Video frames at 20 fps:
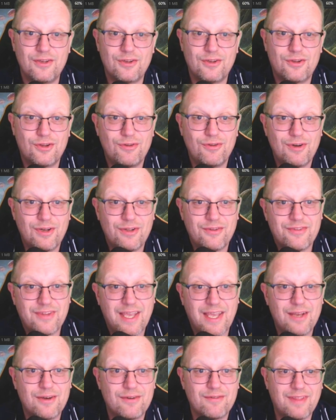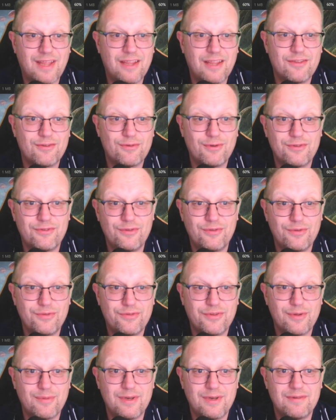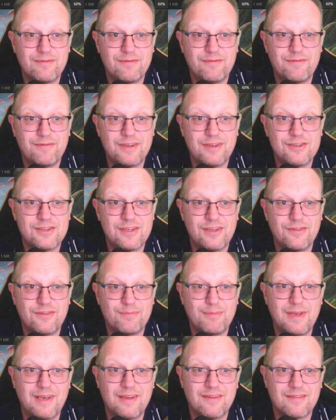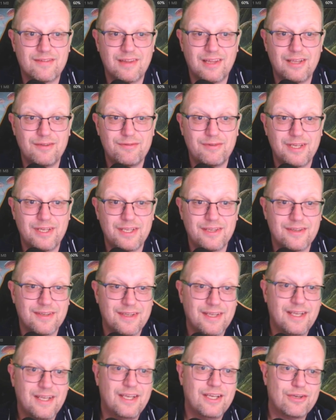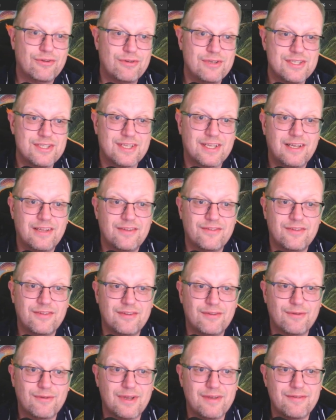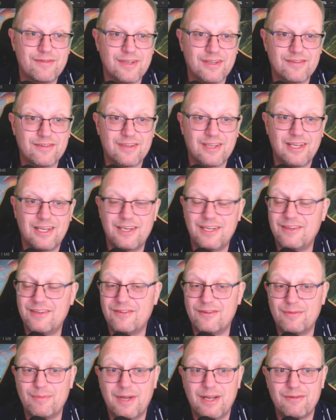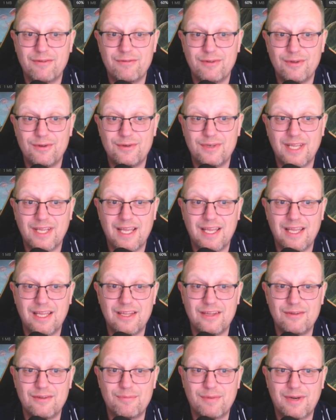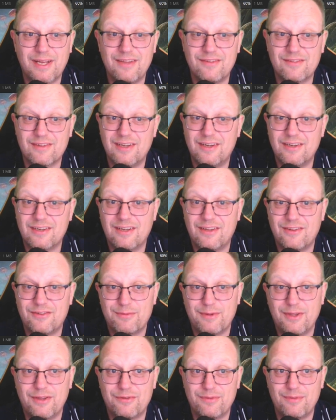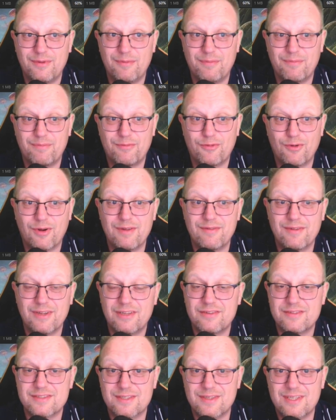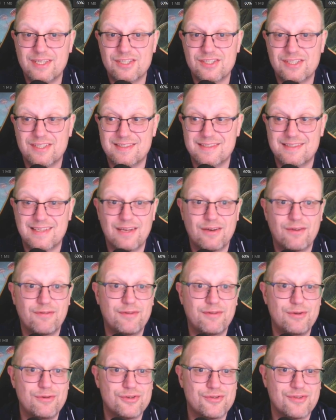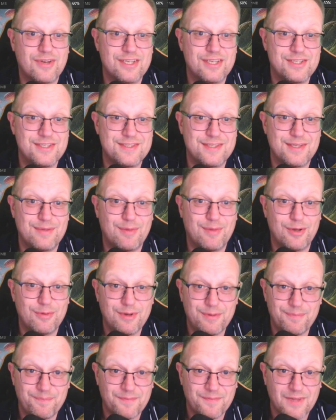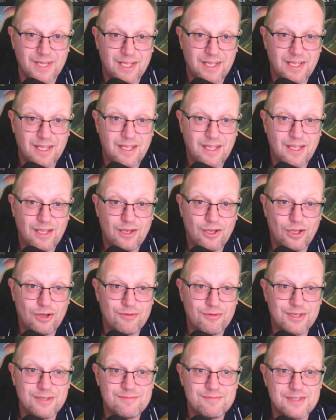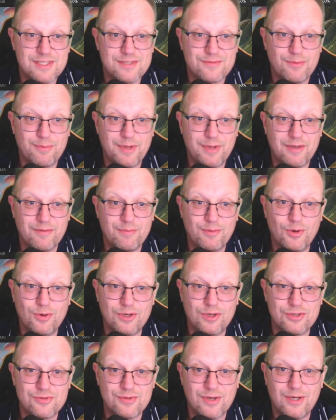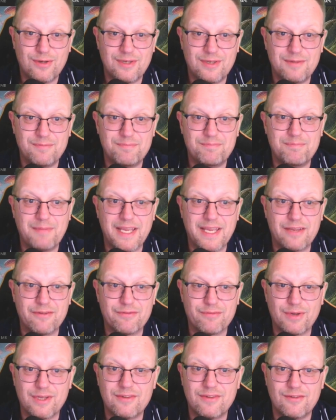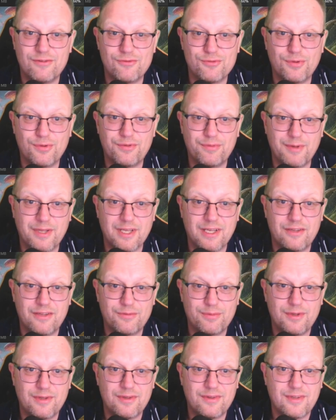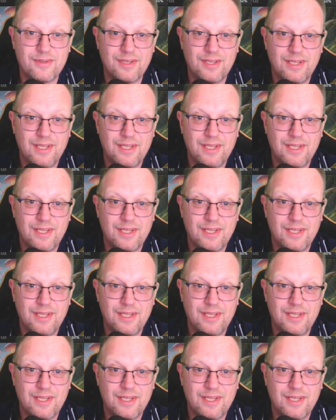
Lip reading: Kuranos, Hand of Atheros, is also in. Vigilance, Menace, Lifelink. Creature cards in the graveyard can't enter the battlefield, and players can't cast spells from the graveyard, so that shuts down a few strategies at the moment. Lauren, just for a bit of more control and make a friend to draw some cards with.